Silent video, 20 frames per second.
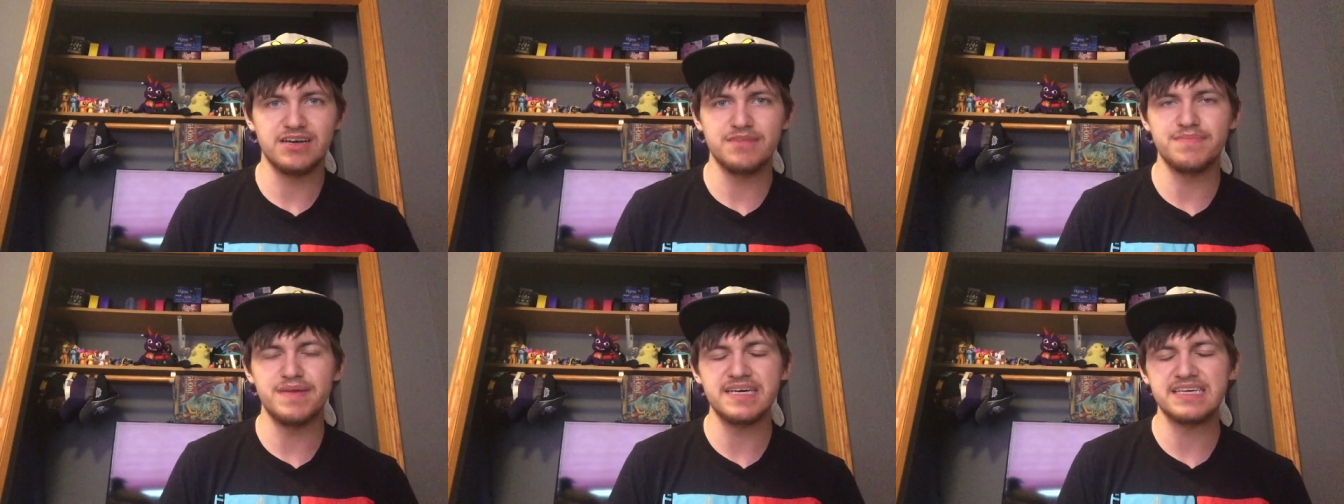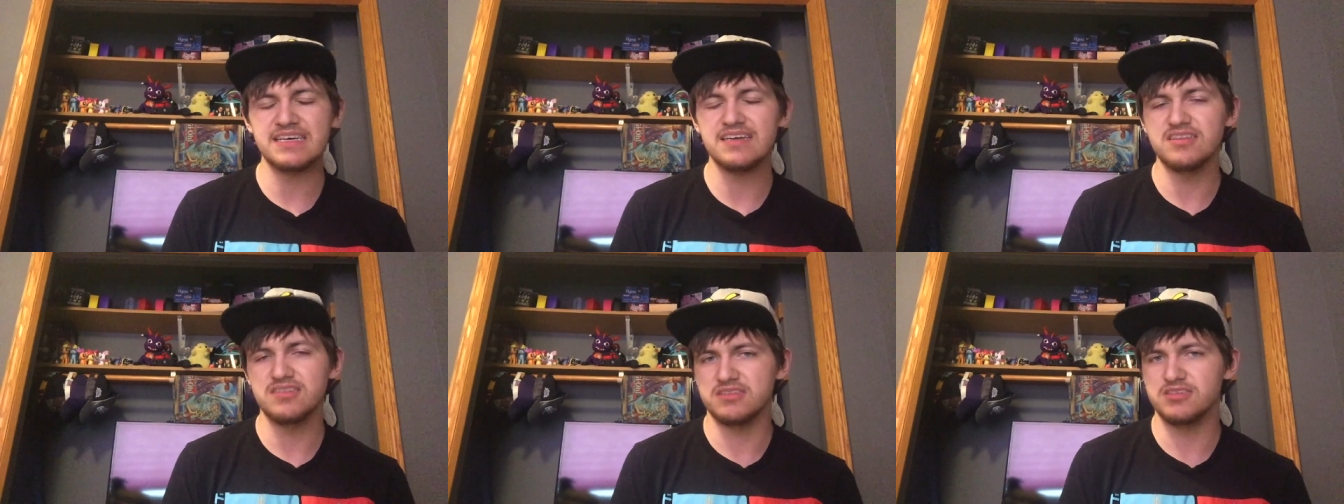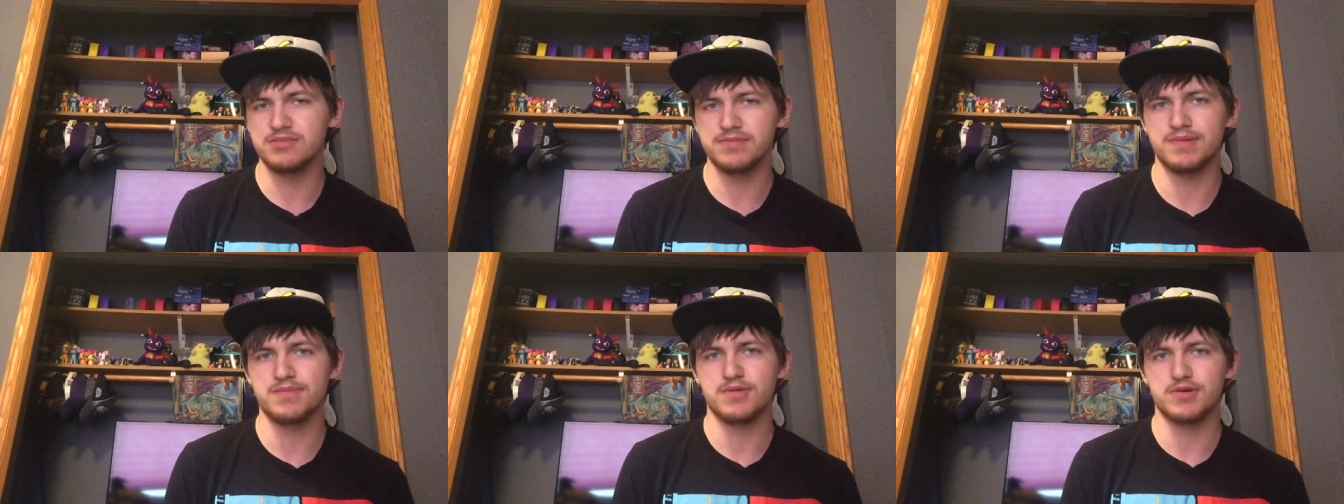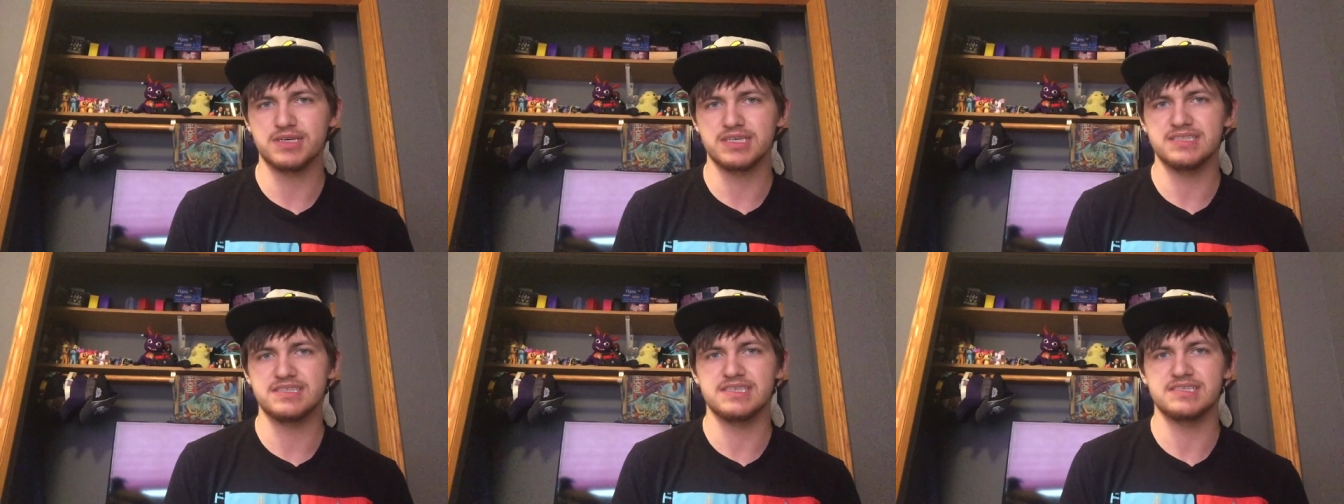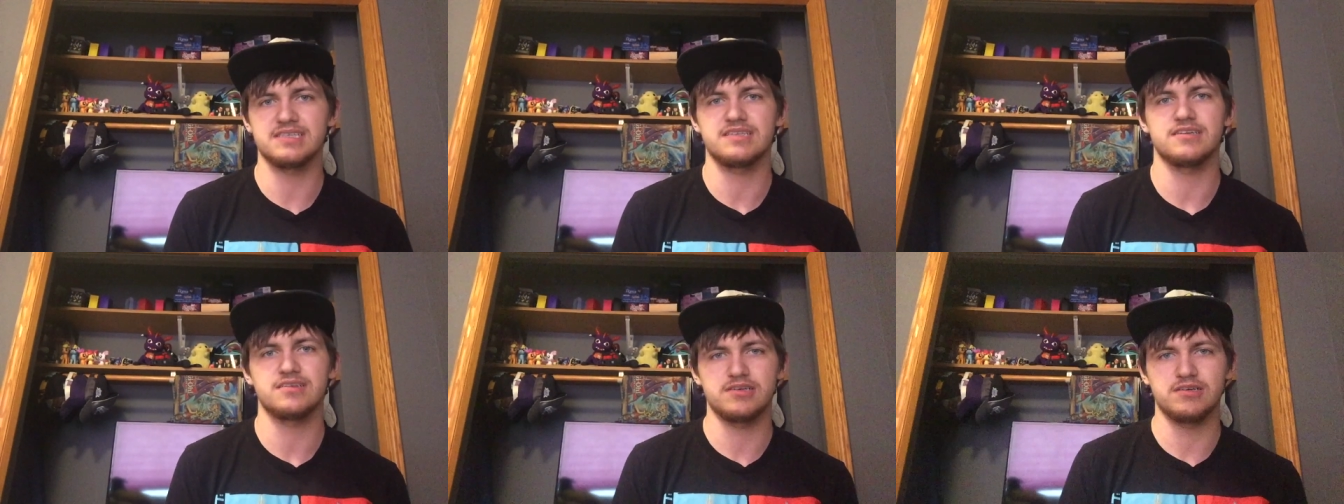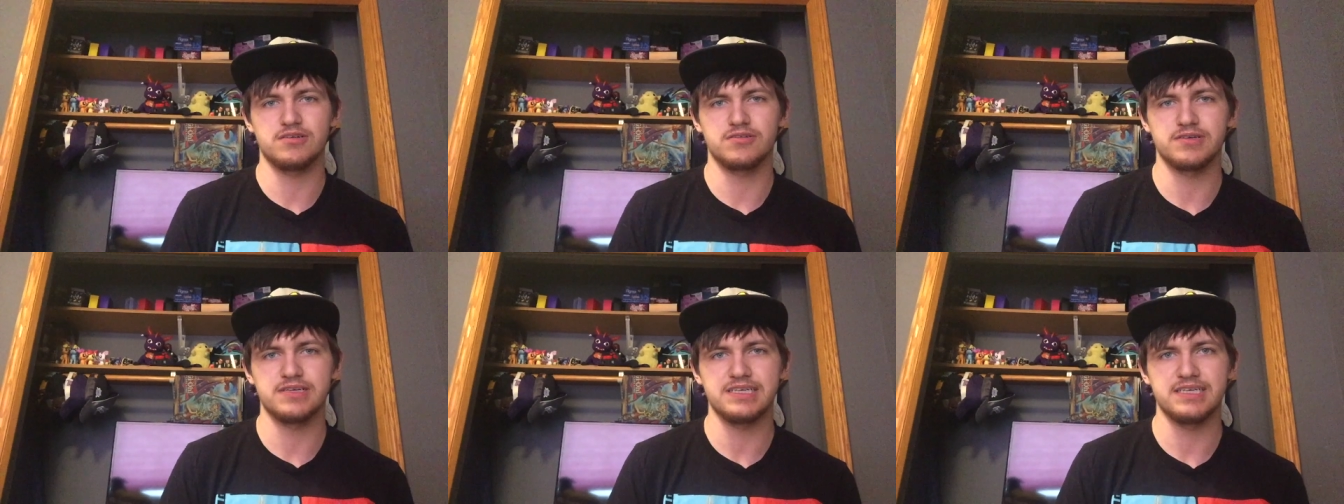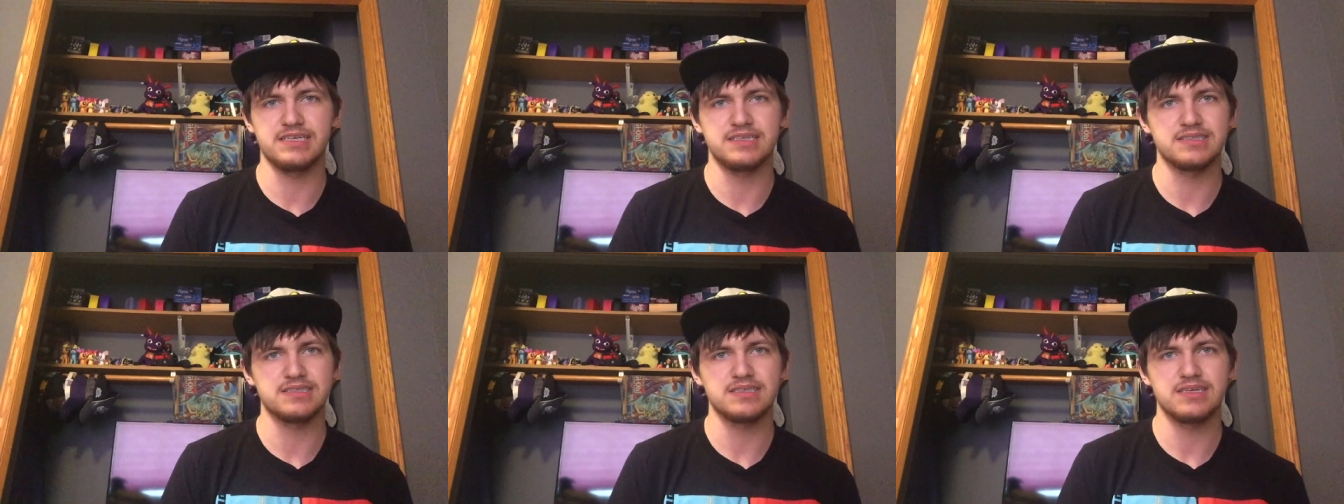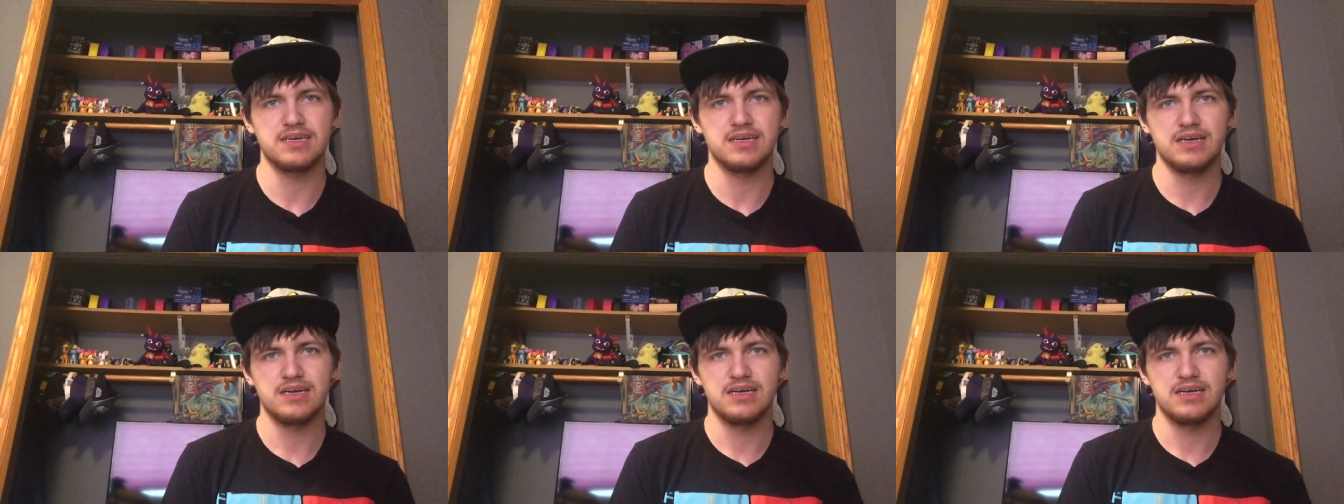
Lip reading: It'd make it a little bit more consistent than it already is.